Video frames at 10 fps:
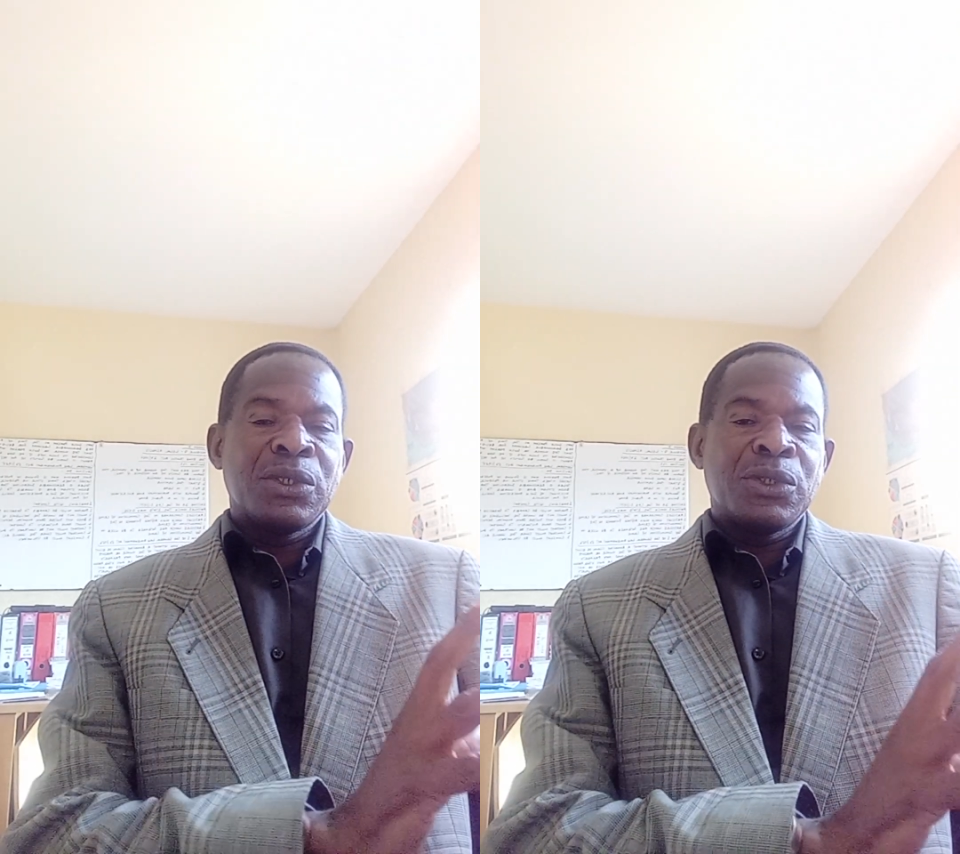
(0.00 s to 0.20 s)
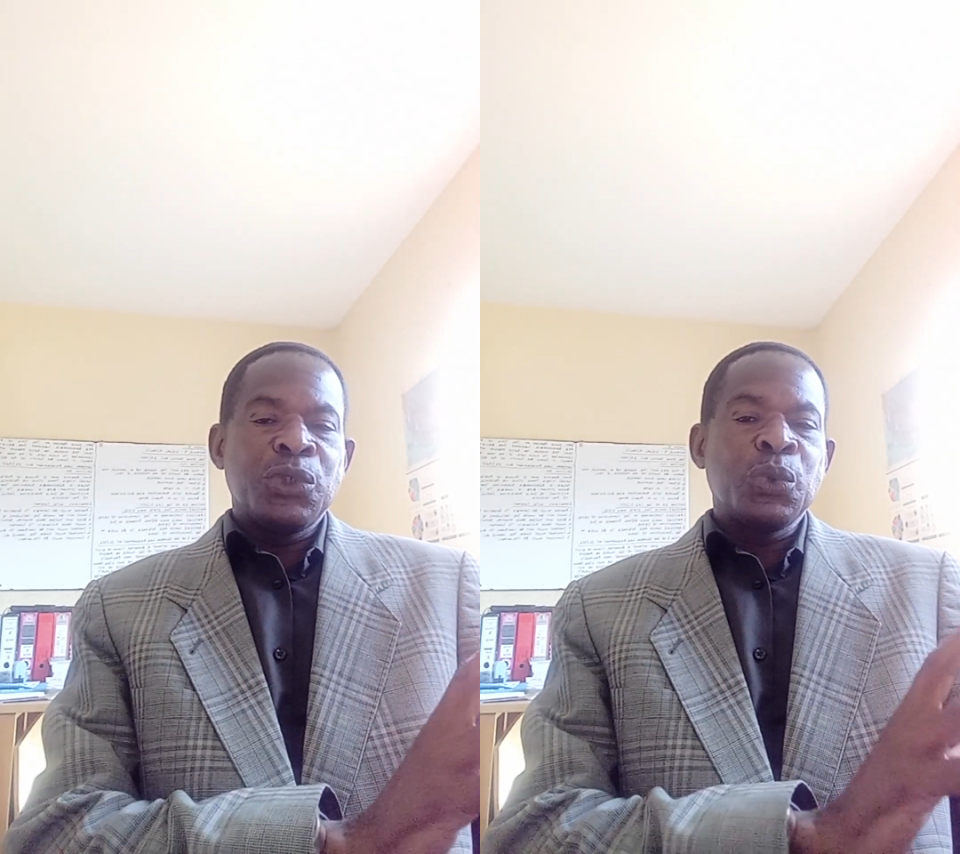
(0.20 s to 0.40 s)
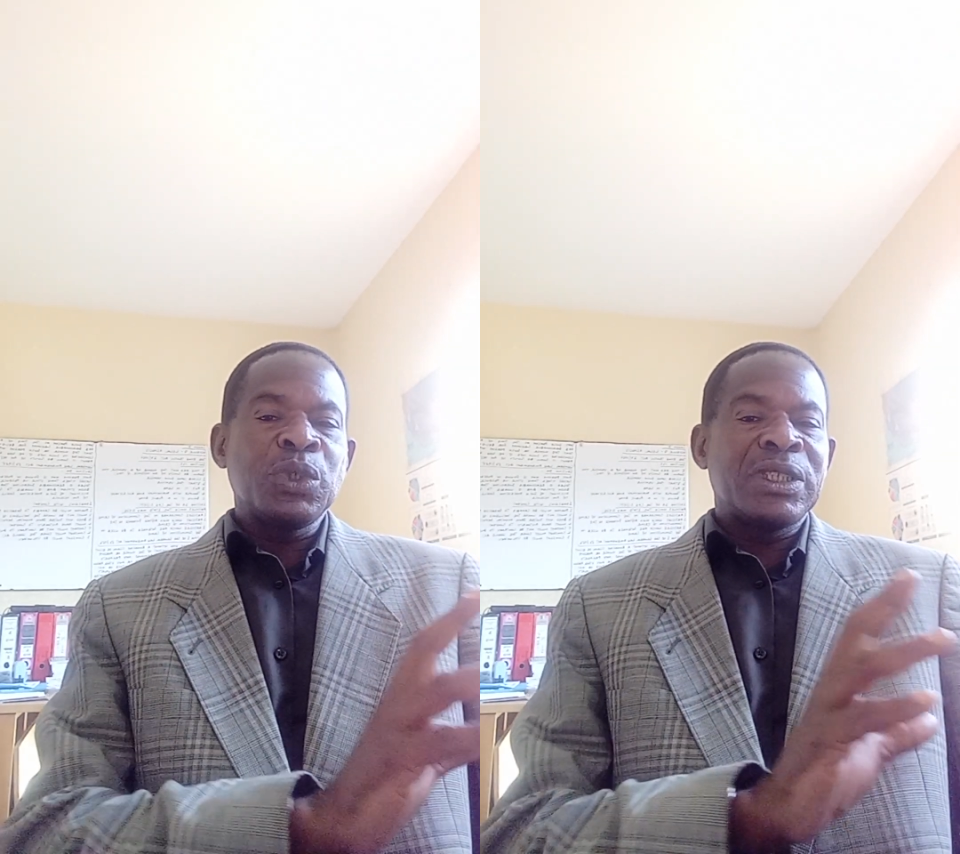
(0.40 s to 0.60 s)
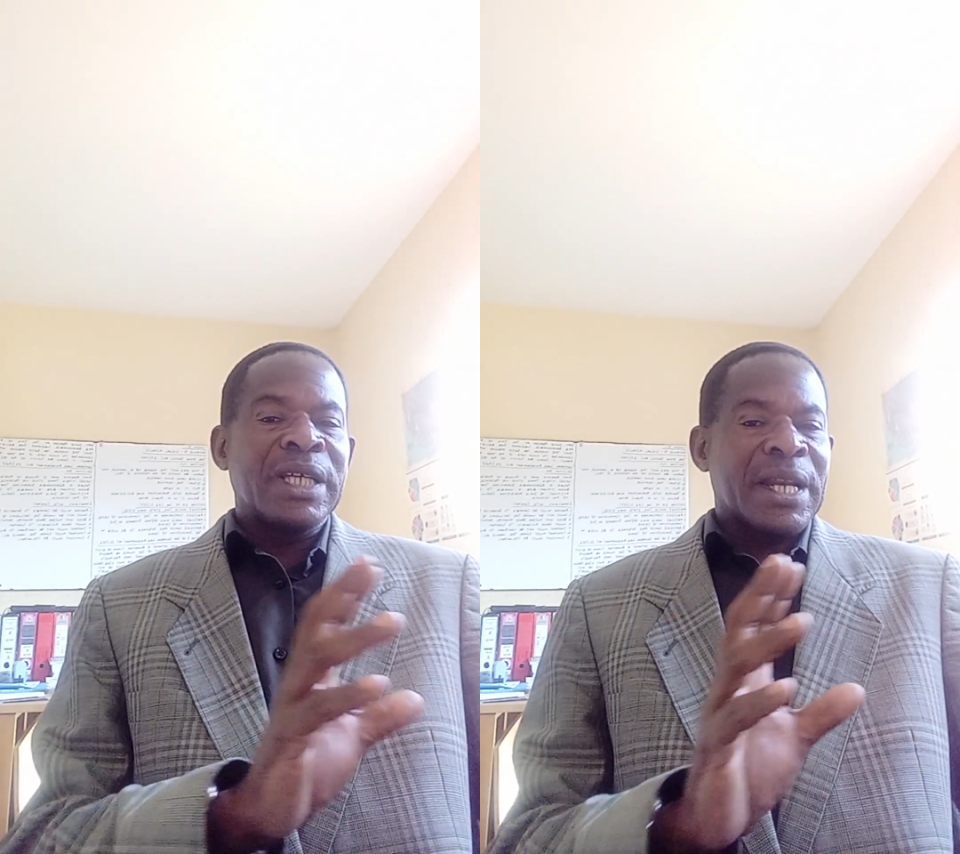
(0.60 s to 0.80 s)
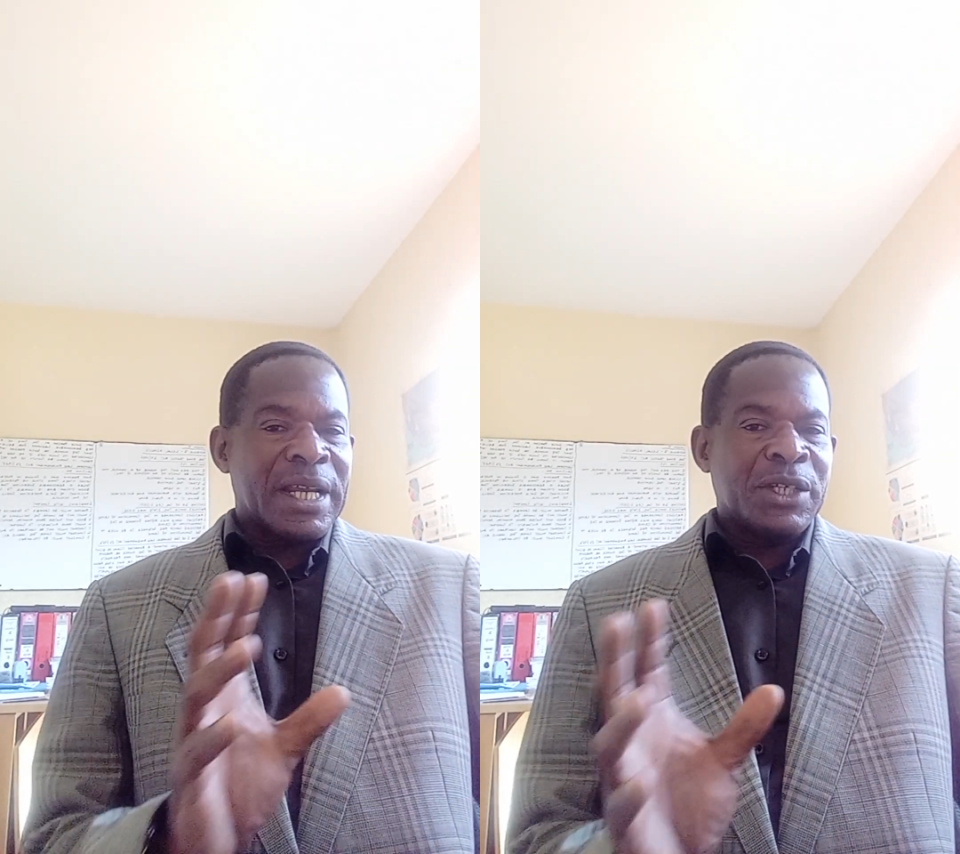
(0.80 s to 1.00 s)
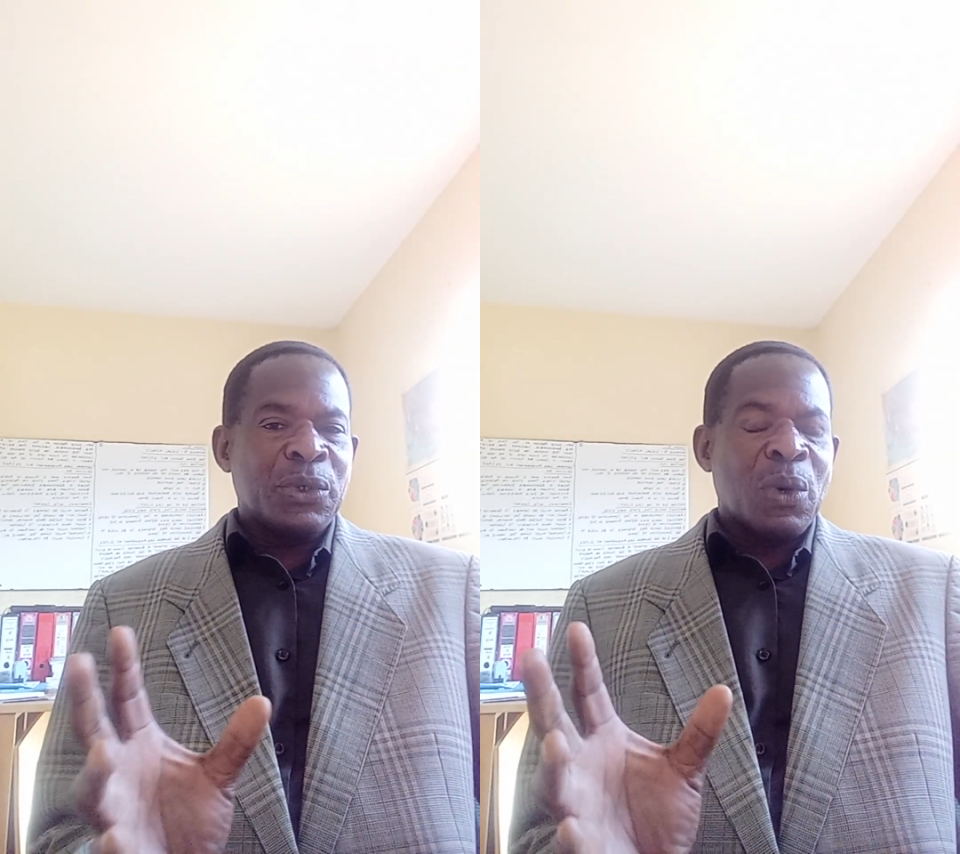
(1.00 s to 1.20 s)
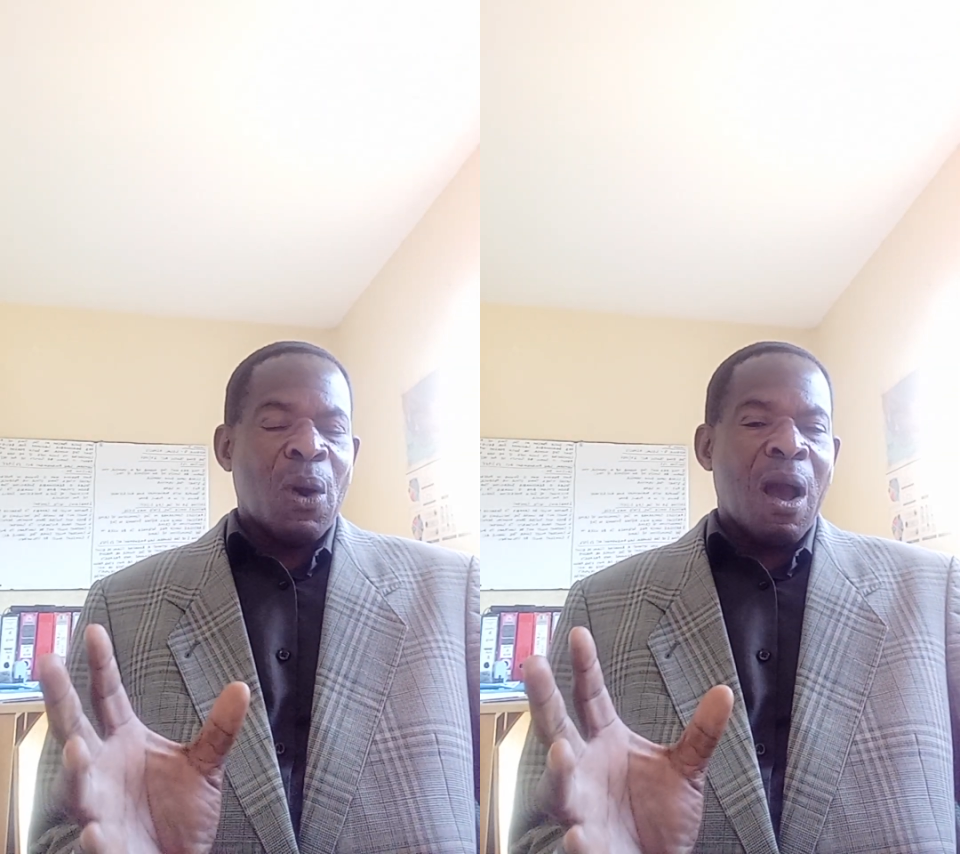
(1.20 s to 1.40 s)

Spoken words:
use the radio,